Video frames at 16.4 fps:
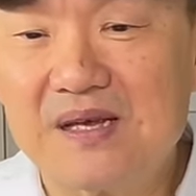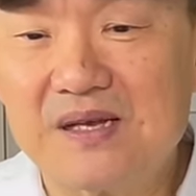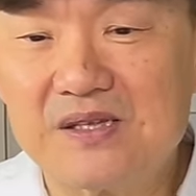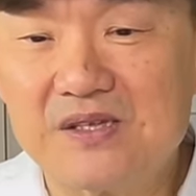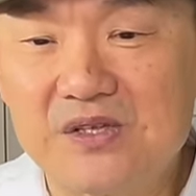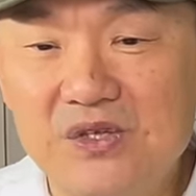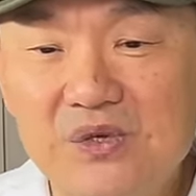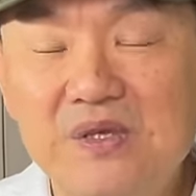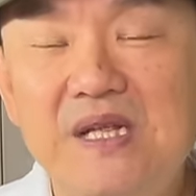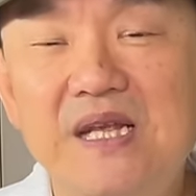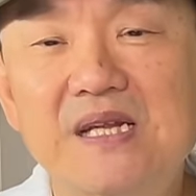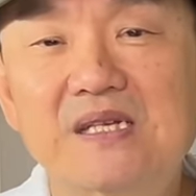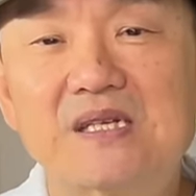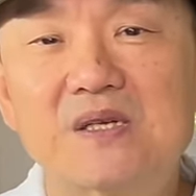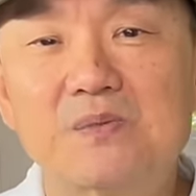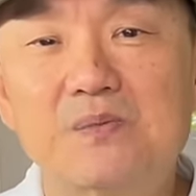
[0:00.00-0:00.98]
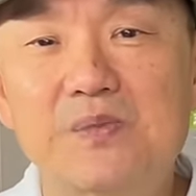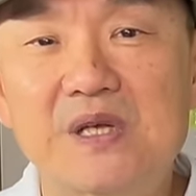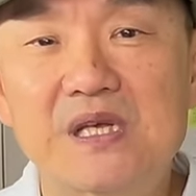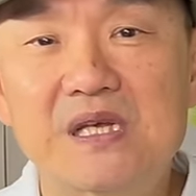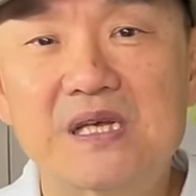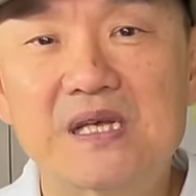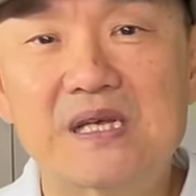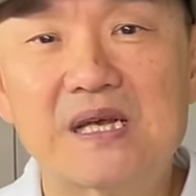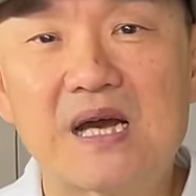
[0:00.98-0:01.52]
you need to
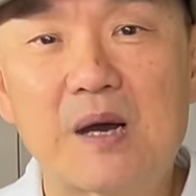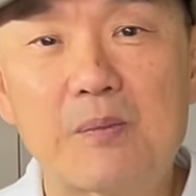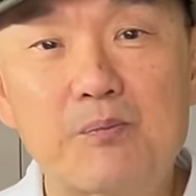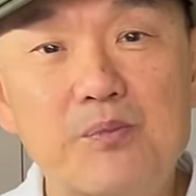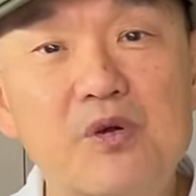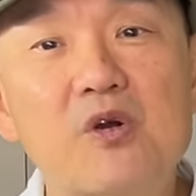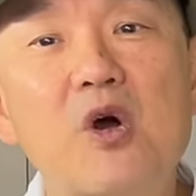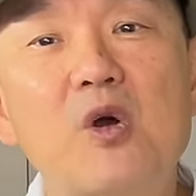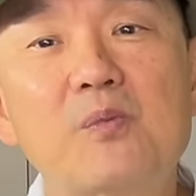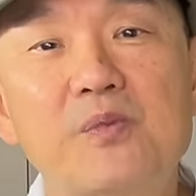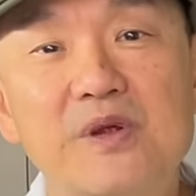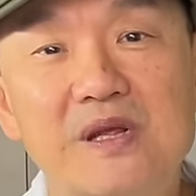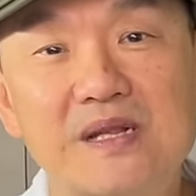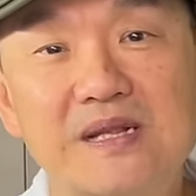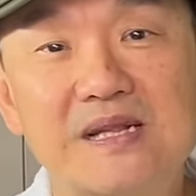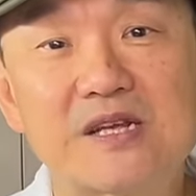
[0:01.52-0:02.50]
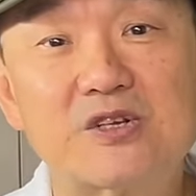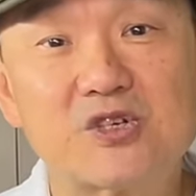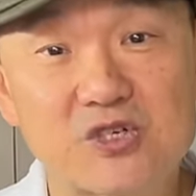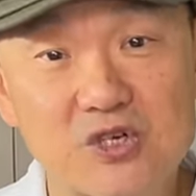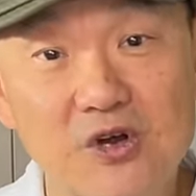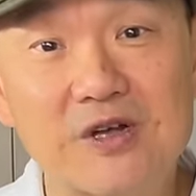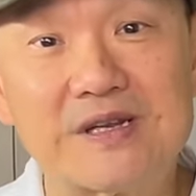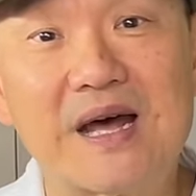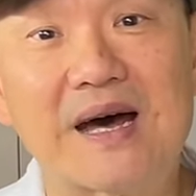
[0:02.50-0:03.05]
be appropriately
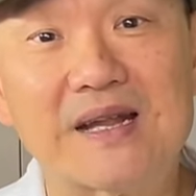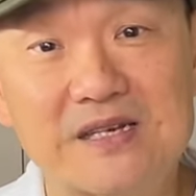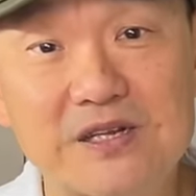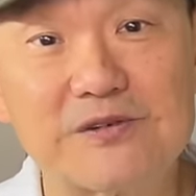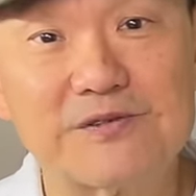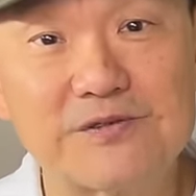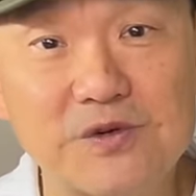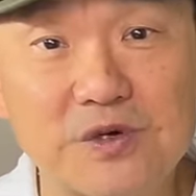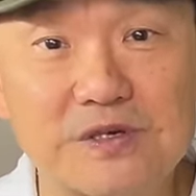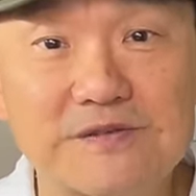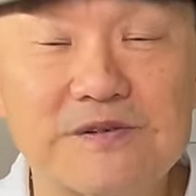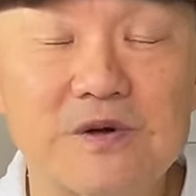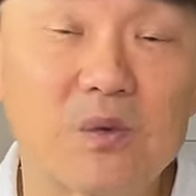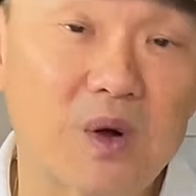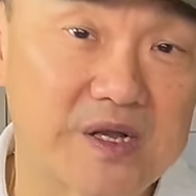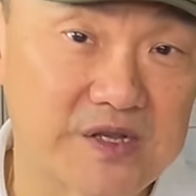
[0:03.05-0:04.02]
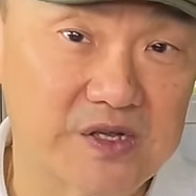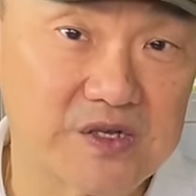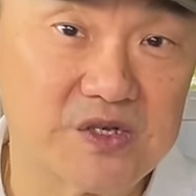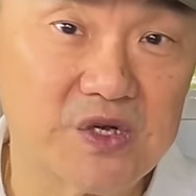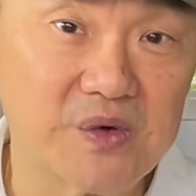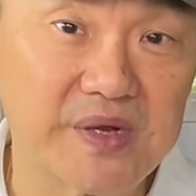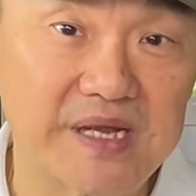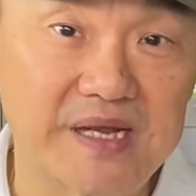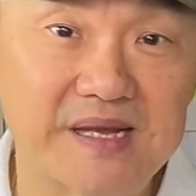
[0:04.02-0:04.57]
shod underfoot for what you're
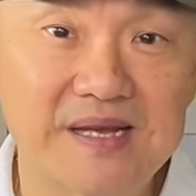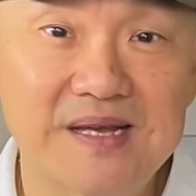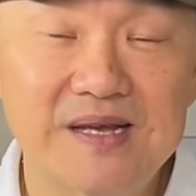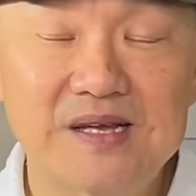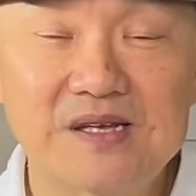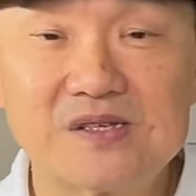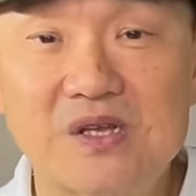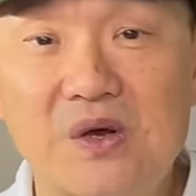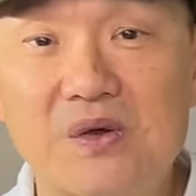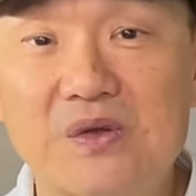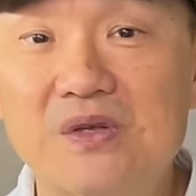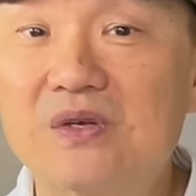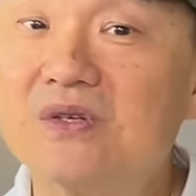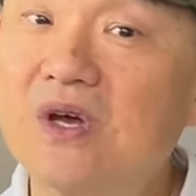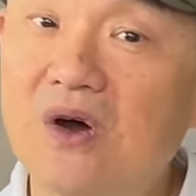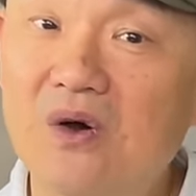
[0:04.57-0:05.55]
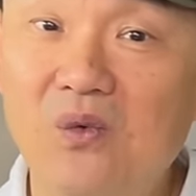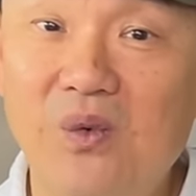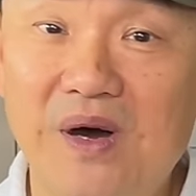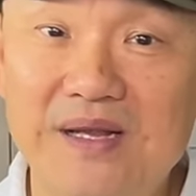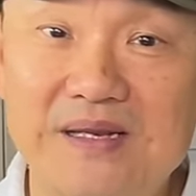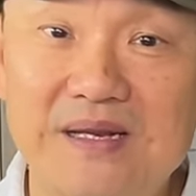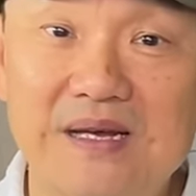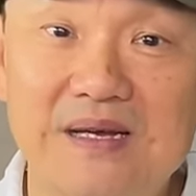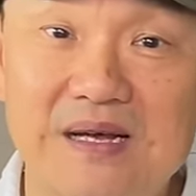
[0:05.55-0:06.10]
doing. So you don't
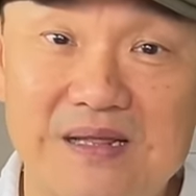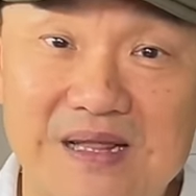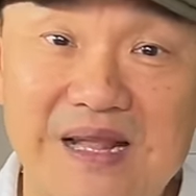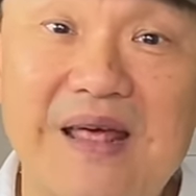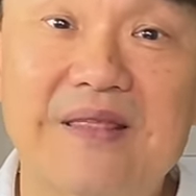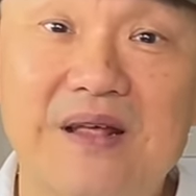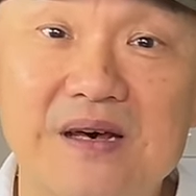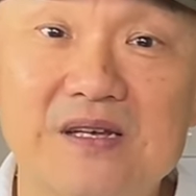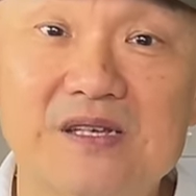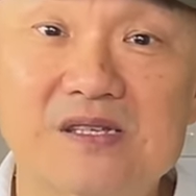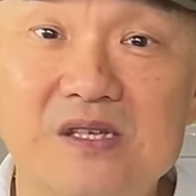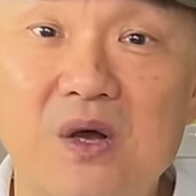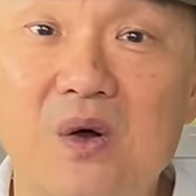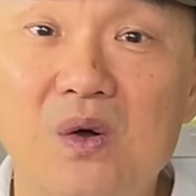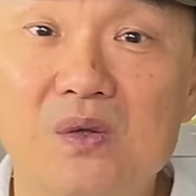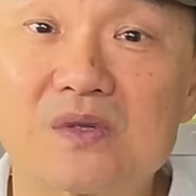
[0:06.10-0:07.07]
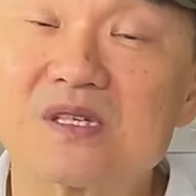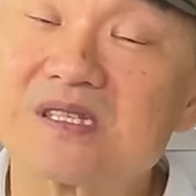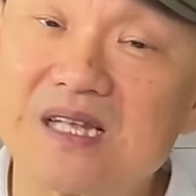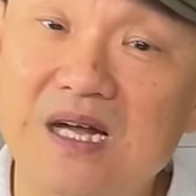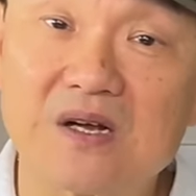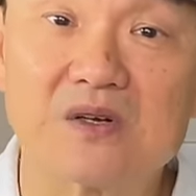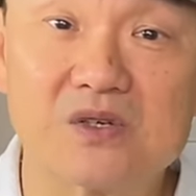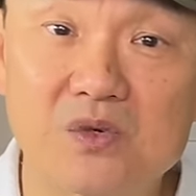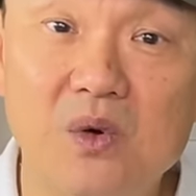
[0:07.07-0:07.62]
want a leather sole
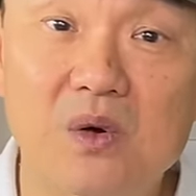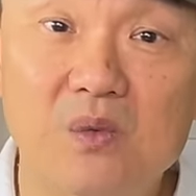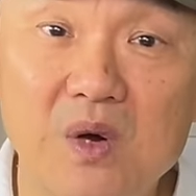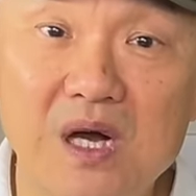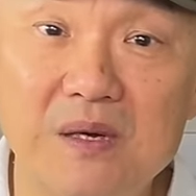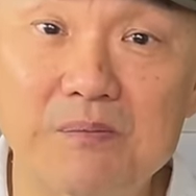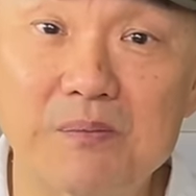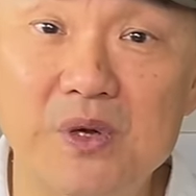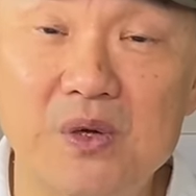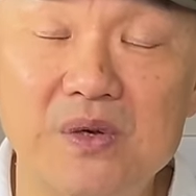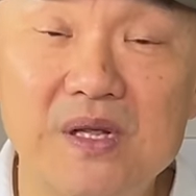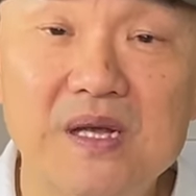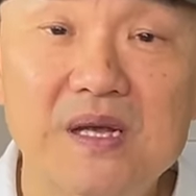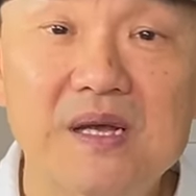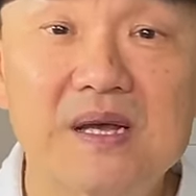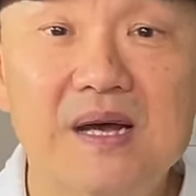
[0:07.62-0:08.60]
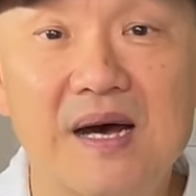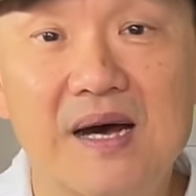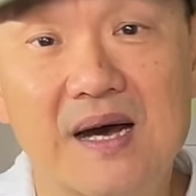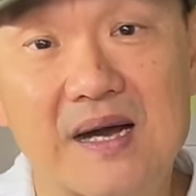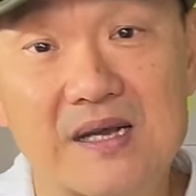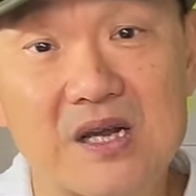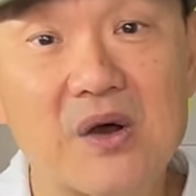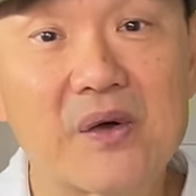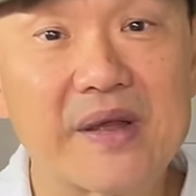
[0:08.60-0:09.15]
stuck onto a work boot
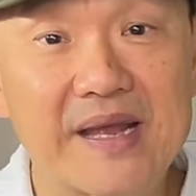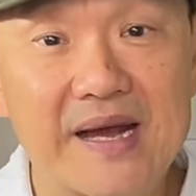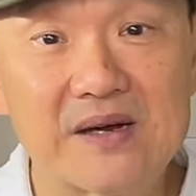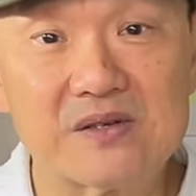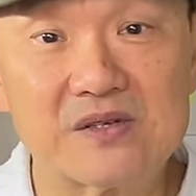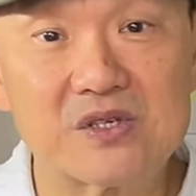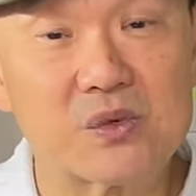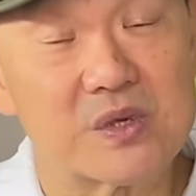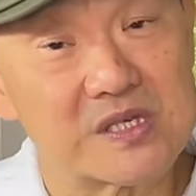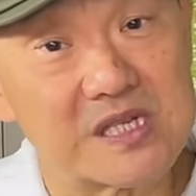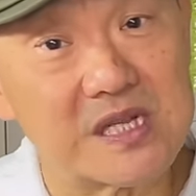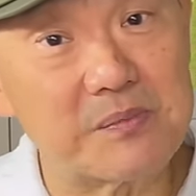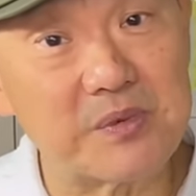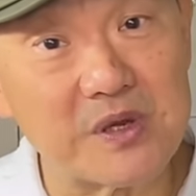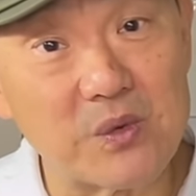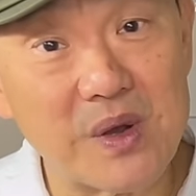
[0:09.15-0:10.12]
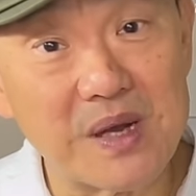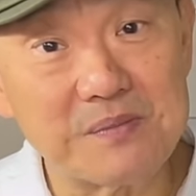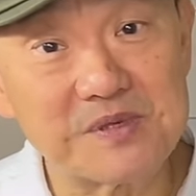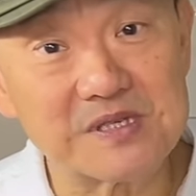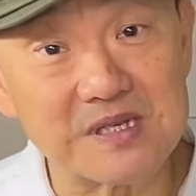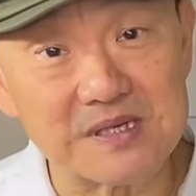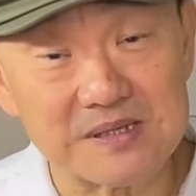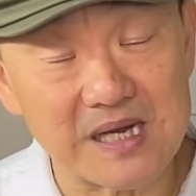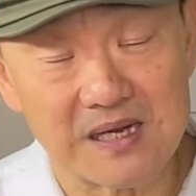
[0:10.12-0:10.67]
going out into a slippery work
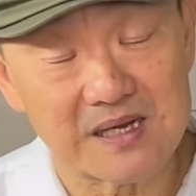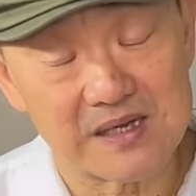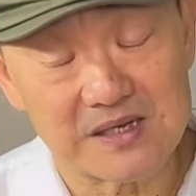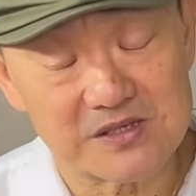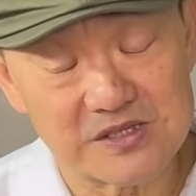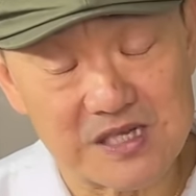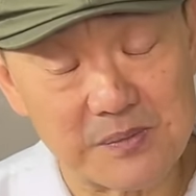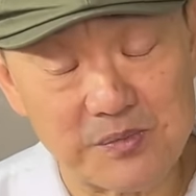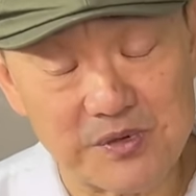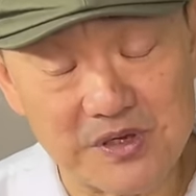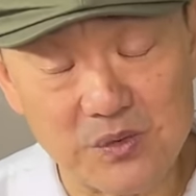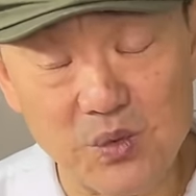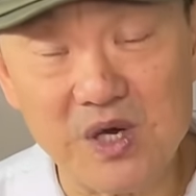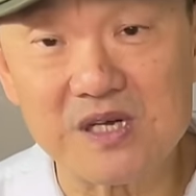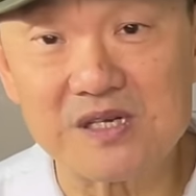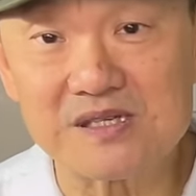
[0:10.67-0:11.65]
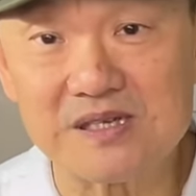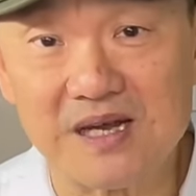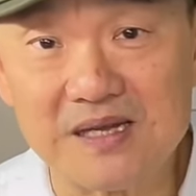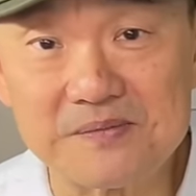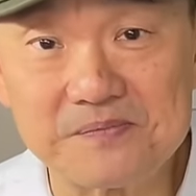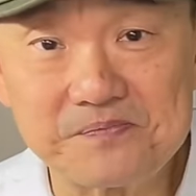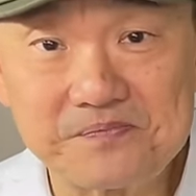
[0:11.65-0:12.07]
site.